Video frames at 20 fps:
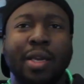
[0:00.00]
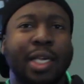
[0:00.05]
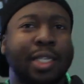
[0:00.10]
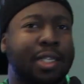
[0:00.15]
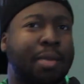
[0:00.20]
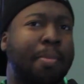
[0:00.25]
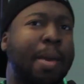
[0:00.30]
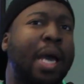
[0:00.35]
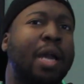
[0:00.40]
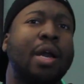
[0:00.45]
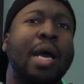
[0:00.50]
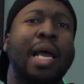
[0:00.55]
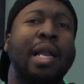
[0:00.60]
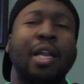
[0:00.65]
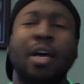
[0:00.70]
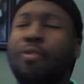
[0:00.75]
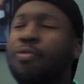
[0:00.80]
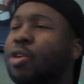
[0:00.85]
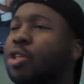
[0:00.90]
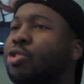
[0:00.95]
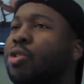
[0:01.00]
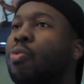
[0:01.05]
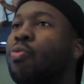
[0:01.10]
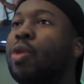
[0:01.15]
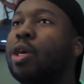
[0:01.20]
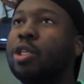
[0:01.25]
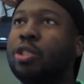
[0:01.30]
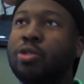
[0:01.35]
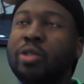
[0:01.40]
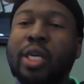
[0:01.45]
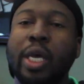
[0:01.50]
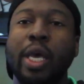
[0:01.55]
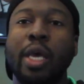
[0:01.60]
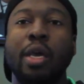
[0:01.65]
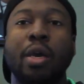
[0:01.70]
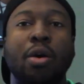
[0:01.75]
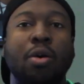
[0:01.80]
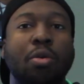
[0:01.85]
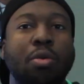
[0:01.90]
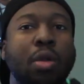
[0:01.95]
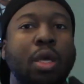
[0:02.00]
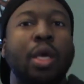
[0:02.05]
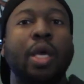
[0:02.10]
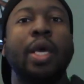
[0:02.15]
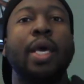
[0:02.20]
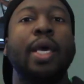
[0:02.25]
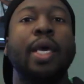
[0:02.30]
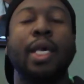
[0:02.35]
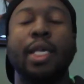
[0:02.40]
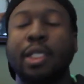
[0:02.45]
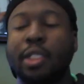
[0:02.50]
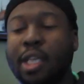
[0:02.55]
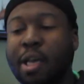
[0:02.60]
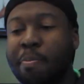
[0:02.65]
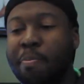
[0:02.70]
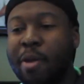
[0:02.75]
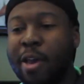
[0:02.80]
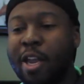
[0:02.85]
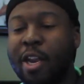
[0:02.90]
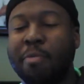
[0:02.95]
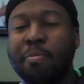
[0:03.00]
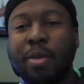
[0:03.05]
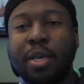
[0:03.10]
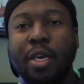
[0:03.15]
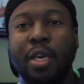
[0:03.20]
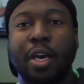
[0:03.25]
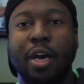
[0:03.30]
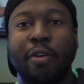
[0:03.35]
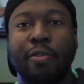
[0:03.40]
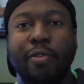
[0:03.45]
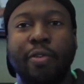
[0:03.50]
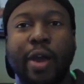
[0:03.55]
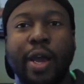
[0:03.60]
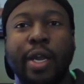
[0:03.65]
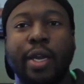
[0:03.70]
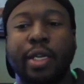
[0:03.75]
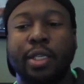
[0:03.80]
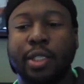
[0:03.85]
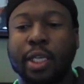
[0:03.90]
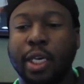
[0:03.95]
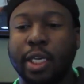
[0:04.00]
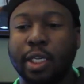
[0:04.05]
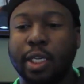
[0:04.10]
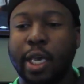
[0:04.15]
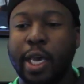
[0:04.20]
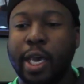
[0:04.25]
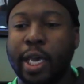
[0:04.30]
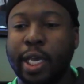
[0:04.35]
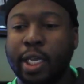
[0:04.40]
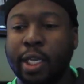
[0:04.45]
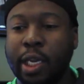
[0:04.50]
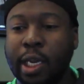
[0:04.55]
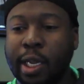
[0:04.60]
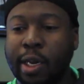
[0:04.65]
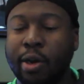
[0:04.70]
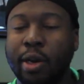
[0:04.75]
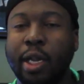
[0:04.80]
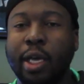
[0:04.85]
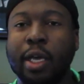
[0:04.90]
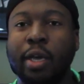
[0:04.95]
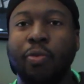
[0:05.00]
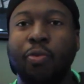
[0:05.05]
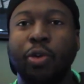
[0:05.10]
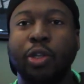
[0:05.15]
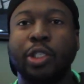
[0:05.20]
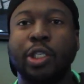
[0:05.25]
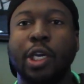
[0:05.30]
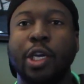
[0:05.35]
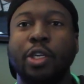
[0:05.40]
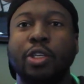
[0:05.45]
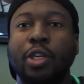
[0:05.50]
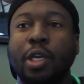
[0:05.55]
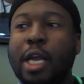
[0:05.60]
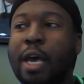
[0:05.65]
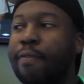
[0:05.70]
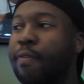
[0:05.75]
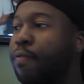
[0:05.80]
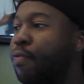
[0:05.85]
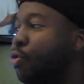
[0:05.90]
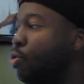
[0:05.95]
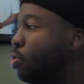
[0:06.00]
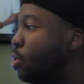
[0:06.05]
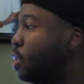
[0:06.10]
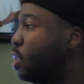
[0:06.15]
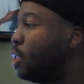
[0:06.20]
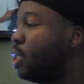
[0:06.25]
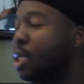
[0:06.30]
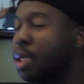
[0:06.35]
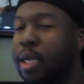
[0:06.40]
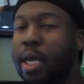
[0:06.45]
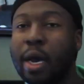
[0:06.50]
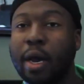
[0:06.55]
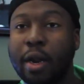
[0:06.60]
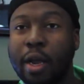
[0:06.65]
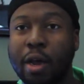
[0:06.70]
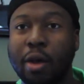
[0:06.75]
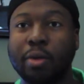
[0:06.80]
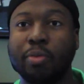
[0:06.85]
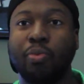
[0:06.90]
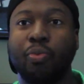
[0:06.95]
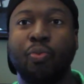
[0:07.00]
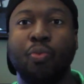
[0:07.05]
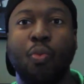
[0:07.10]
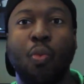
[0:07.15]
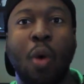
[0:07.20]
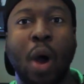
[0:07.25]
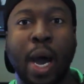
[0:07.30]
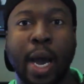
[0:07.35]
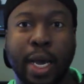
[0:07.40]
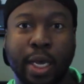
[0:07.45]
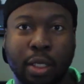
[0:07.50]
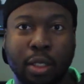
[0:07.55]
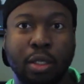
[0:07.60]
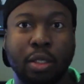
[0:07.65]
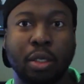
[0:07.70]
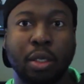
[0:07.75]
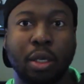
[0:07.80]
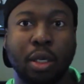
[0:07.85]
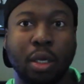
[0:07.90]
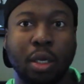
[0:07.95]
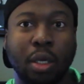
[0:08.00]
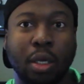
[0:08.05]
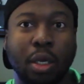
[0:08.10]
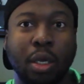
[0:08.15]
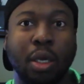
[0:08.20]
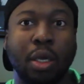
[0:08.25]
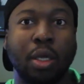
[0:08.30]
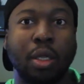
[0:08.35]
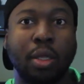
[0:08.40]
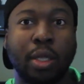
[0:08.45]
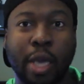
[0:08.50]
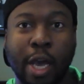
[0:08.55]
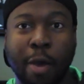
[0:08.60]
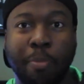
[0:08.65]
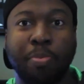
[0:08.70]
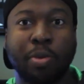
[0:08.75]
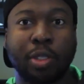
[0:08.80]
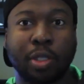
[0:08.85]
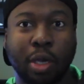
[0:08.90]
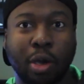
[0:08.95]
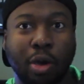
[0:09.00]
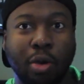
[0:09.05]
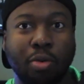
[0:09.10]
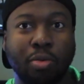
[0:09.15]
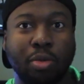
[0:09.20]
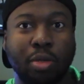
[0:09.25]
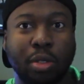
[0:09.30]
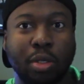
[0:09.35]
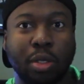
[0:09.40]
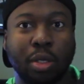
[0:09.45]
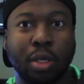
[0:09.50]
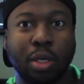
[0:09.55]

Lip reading: Doesn't matter. I love One Tree Hill is the epitome of greatness. It literally will change your life. If you sit down and watch the episodes